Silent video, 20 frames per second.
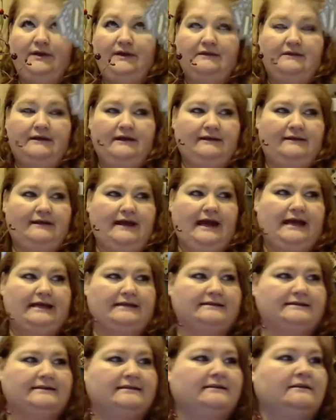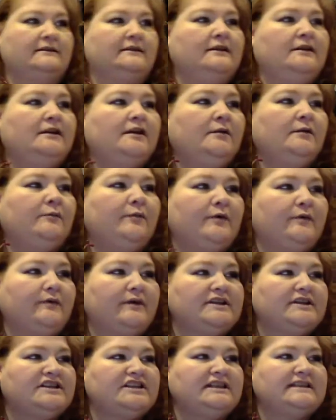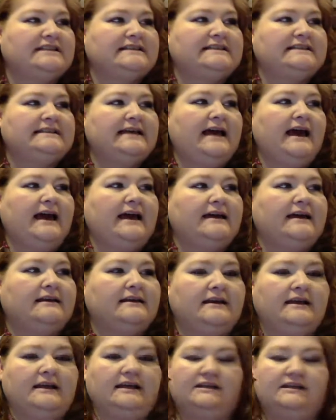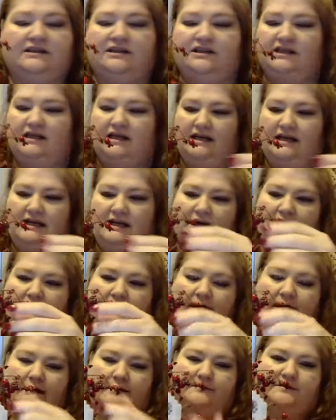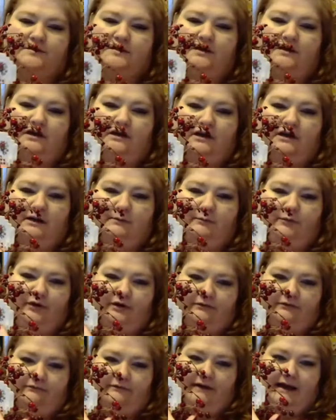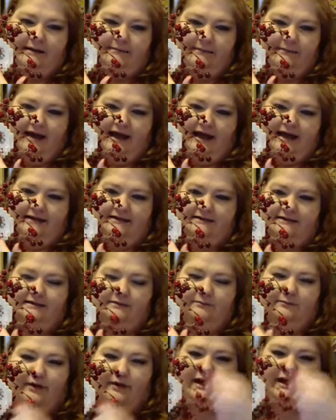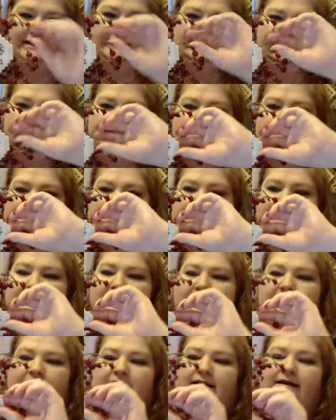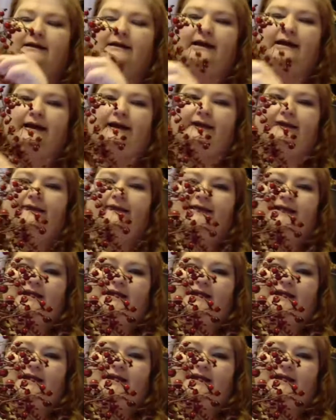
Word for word: be like that. But what she's done is she um, took and put a red mat behind it and